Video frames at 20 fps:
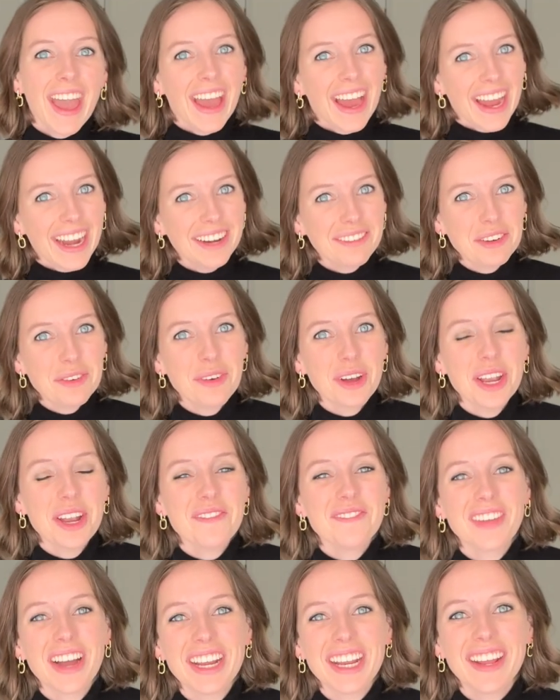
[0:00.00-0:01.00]
Hey
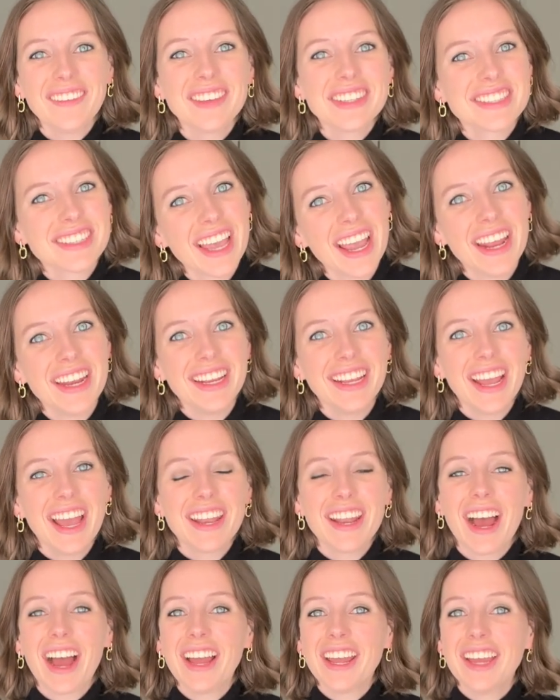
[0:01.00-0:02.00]
everyone, my name is Katie
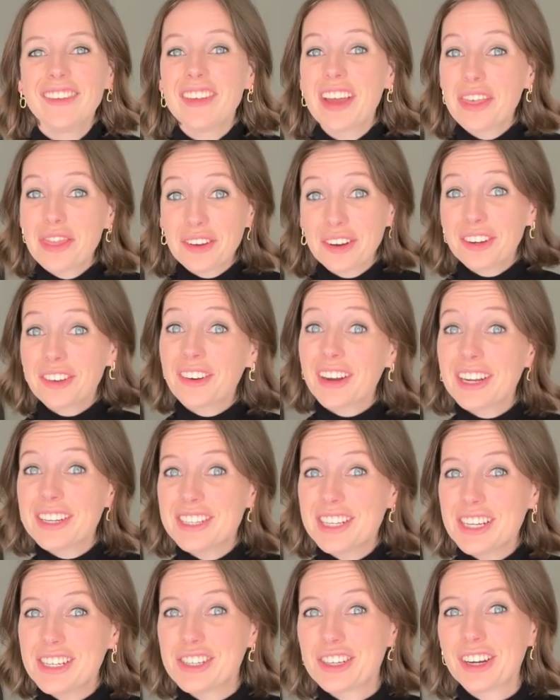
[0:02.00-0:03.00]
and I am a third grade
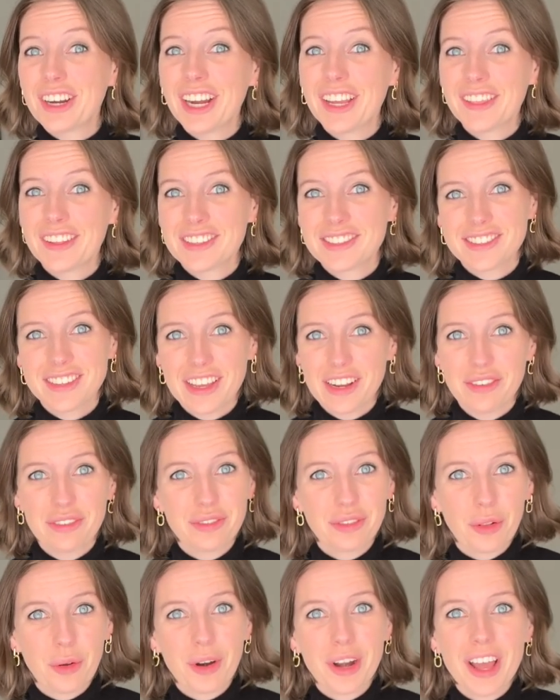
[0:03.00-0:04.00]
teacher in the state of
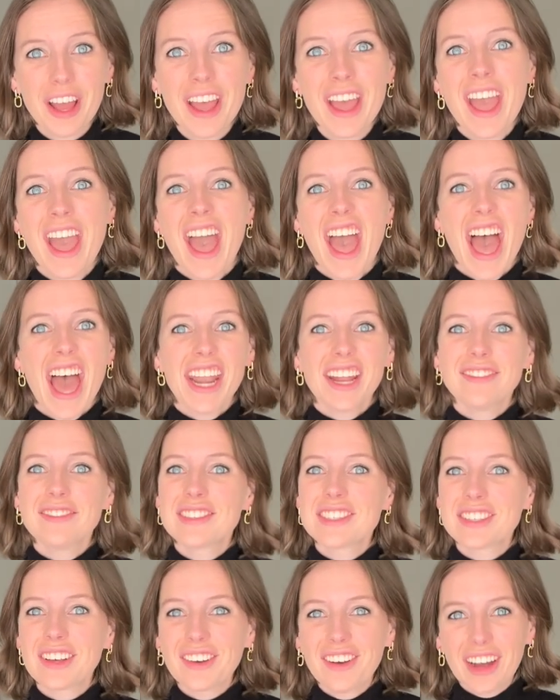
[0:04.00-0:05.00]
Florida, and I'm
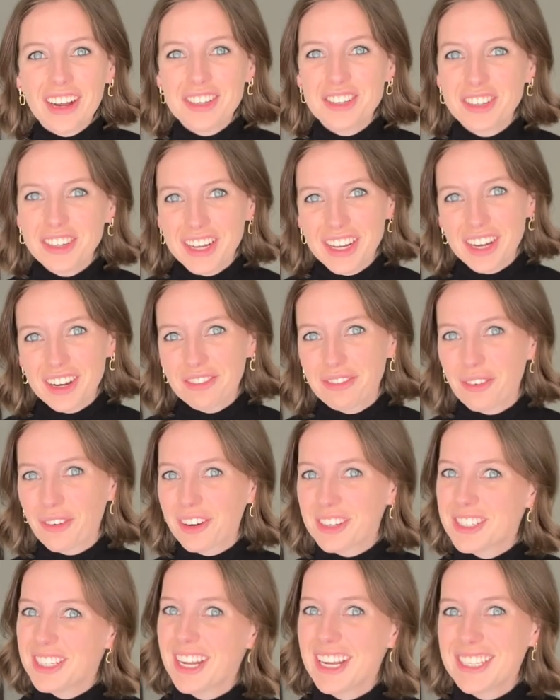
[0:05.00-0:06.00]
so glad you're here
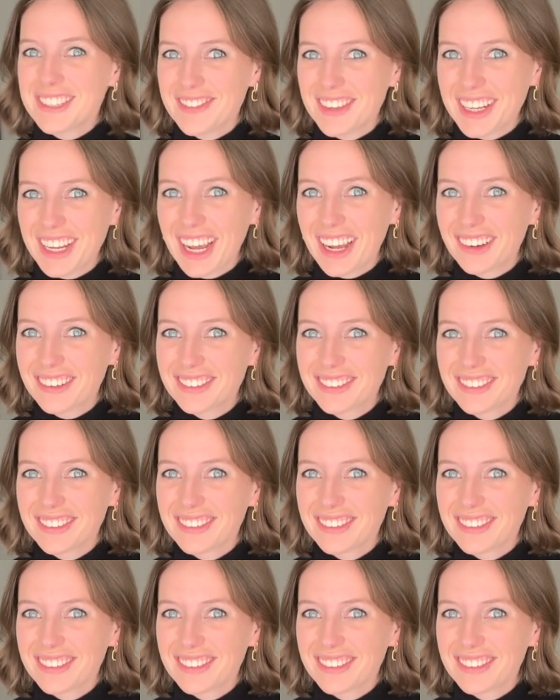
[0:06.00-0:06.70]
for today's video.